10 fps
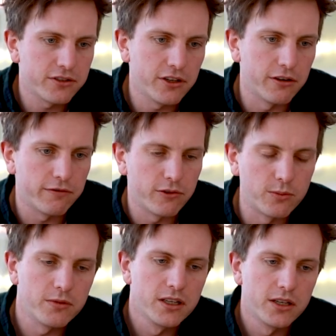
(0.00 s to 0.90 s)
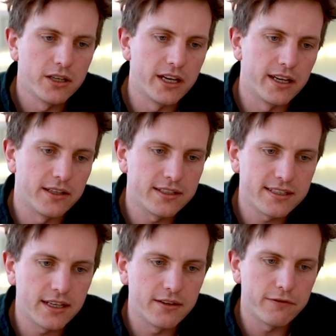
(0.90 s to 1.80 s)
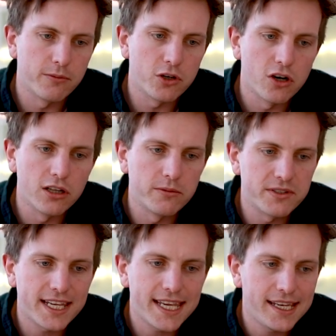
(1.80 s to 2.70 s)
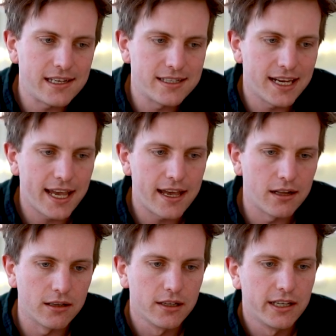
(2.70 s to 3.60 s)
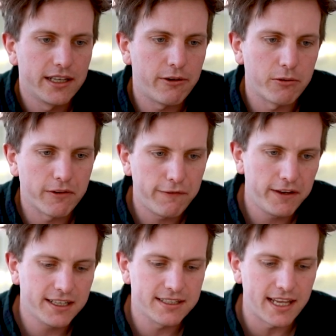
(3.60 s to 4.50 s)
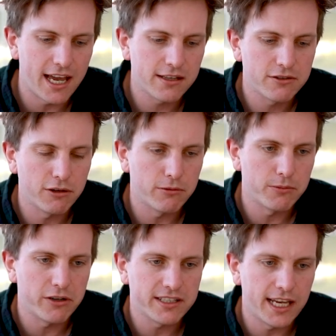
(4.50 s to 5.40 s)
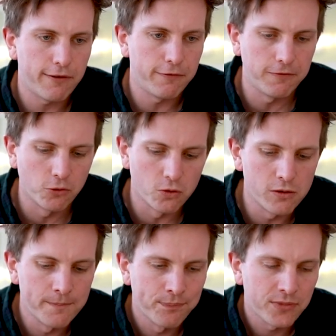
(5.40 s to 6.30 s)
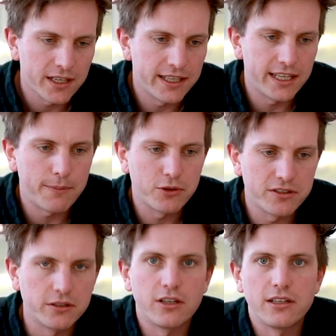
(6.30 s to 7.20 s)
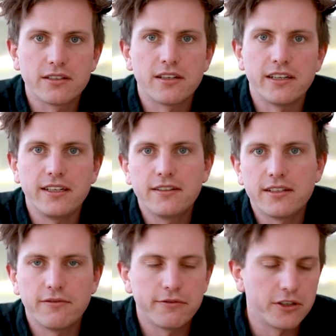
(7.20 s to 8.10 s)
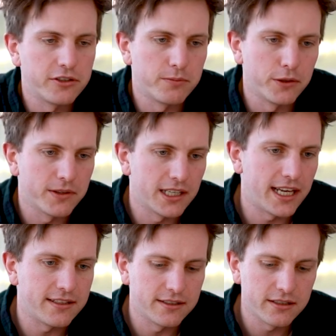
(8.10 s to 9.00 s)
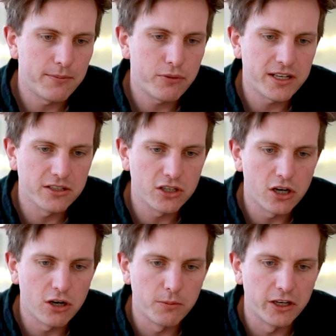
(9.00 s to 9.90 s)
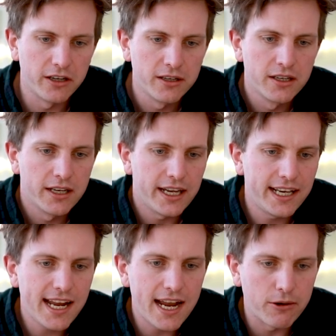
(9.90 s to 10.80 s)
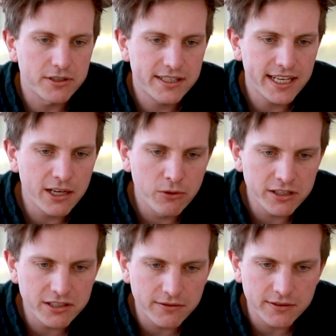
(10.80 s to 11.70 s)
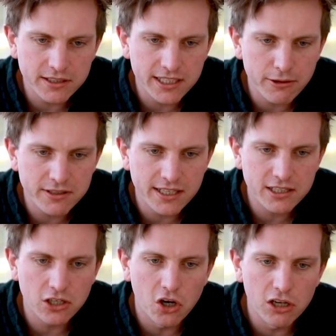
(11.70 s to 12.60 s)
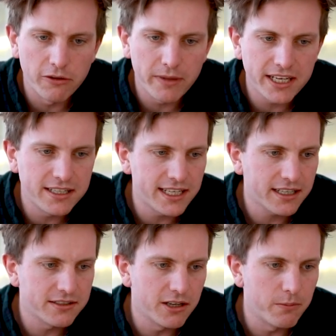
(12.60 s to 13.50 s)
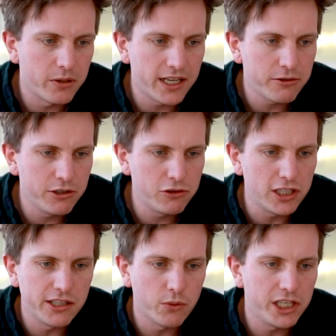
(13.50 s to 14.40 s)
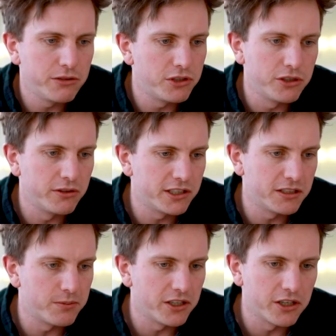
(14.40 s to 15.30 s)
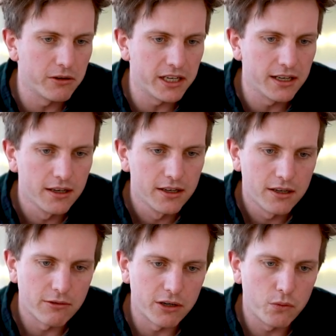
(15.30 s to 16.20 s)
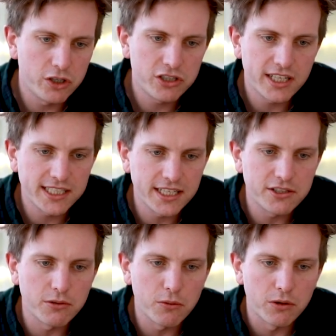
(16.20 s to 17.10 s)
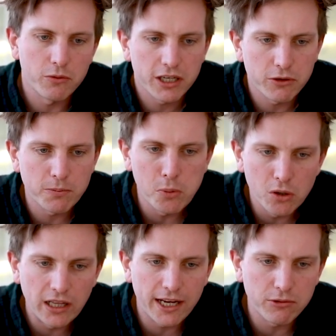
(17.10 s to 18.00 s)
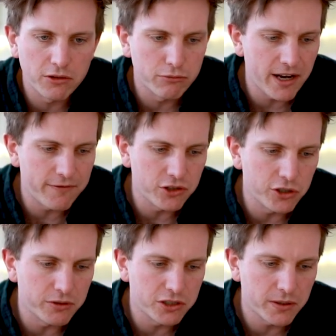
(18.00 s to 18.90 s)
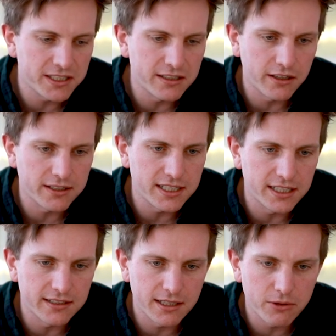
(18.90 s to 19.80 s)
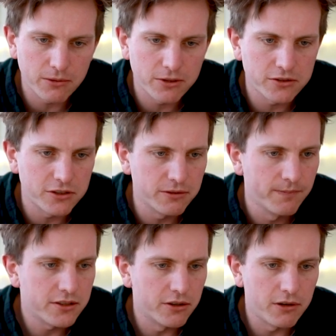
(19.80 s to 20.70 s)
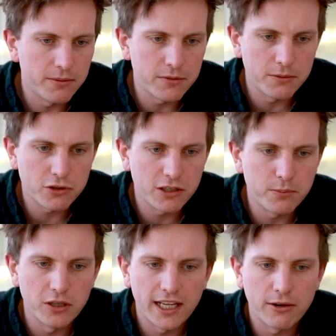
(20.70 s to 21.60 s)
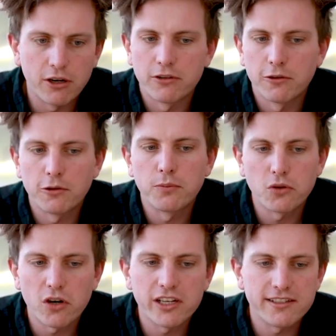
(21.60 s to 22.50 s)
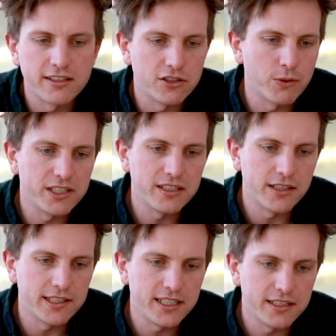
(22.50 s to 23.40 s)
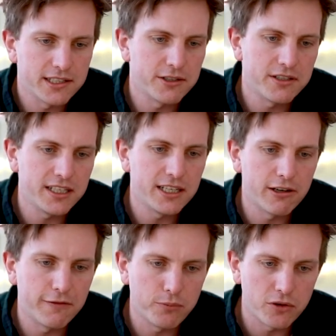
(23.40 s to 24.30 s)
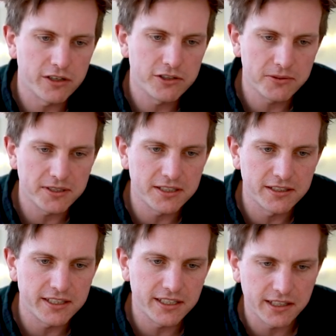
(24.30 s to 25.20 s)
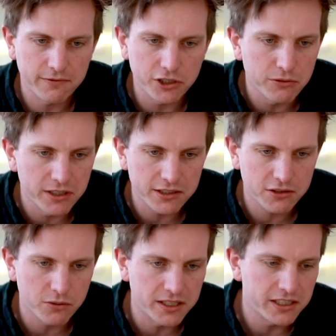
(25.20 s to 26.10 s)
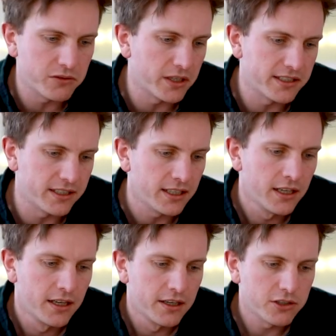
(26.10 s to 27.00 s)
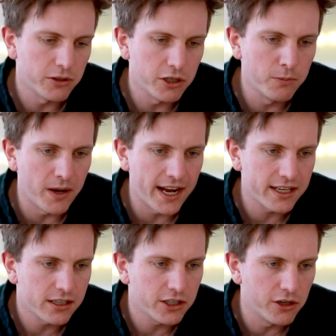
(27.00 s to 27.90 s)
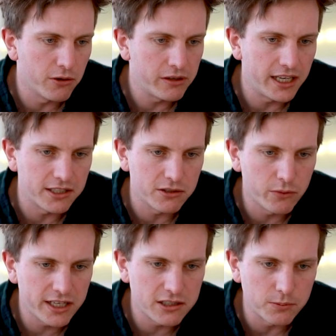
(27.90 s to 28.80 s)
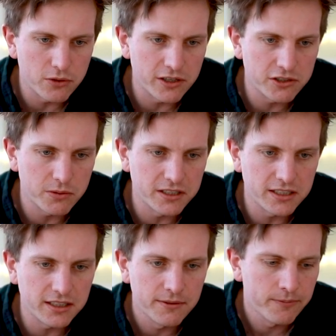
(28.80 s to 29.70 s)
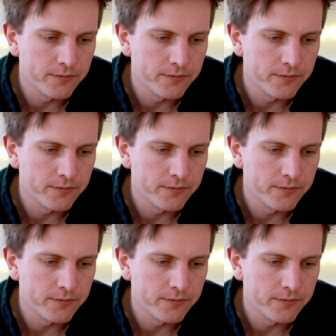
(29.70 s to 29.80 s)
So from columns A to L. Now I want to fix that, so I want to press F4, and then that puts the dollar signs in front of both the letters. Then press comma, and now say I wanted to see how it says column index number. Now usually the way you would do this is by going, right, which set of data do I want? Well, I want to pull out the revenue in 2019. Is that what I want to do? So I'm trying to pull out, oh no, the price in 2019. So you see here I have price 2019 and I have units 2020. So I go back and I go, okay, so where's the price 2019?